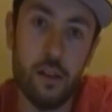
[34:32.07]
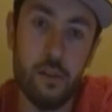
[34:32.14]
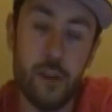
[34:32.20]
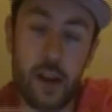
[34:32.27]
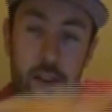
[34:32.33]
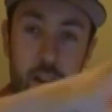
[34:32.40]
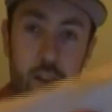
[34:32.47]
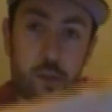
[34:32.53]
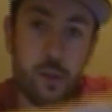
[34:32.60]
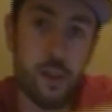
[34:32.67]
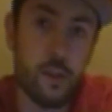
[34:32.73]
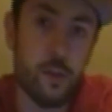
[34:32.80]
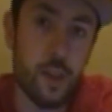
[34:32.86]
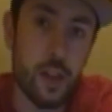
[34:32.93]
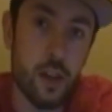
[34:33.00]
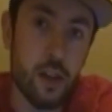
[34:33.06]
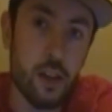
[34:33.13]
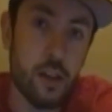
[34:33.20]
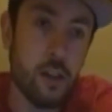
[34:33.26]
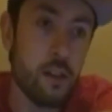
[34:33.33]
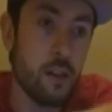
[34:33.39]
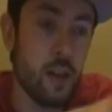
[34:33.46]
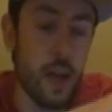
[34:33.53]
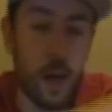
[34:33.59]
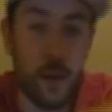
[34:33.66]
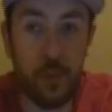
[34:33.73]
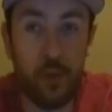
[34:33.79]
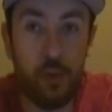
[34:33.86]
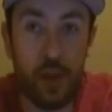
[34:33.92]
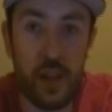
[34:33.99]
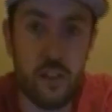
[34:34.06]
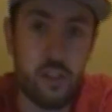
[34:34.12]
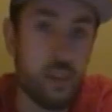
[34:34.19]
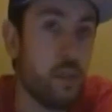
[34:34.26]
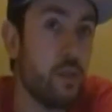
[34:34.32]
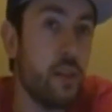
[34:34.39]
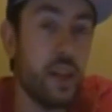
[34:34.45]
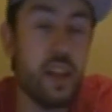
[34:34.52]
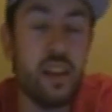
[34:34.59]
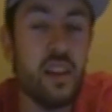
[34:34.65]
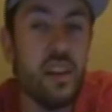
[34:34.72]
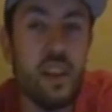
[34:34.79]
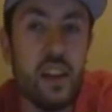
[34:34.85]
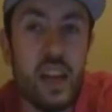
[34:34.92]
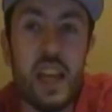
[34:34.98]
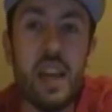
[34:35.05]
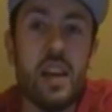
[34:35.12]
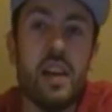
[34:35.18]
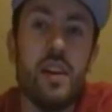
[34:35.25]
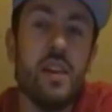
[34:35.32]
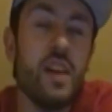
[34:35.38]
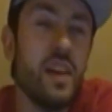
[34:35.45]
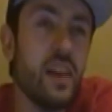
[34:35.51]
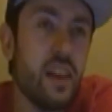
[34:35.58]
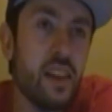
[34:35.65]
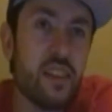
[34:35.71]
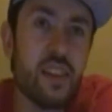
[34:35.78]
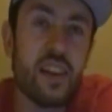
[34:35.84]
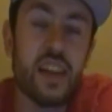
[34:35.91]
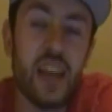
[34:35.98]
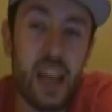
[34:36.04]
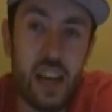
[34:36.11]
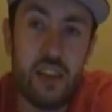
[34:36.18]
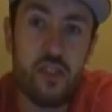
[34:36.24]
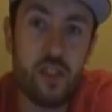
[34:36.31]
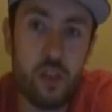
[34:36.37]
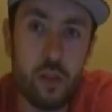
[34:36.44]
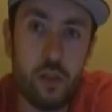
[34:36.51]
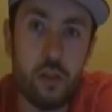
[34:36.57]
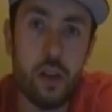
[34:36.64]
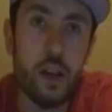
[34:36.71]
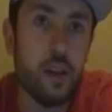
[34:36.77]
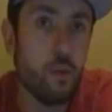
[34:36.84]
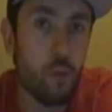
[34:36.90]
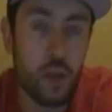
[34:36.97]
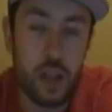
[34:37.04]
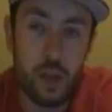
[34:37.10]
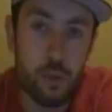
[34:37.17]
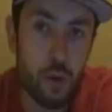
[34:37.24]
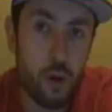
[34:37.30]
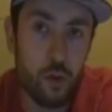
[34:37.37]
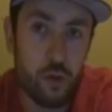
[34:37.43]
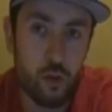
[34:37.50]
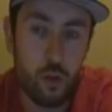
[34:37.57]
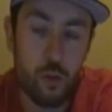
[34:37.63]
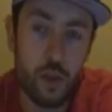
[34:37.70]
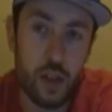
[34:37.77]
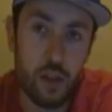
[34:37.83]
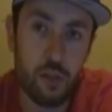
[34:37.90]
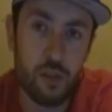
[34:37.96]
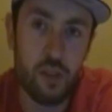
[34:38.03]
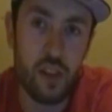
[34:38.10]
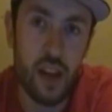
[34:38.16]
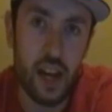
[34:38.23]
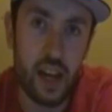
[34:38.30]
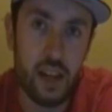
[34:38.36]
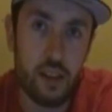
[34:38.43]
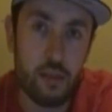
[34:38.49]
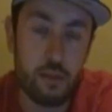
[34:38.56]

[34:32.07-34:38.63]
Five Nights at Freddy's VR, observation. Like, it's occasional when he posts 2 videos a day.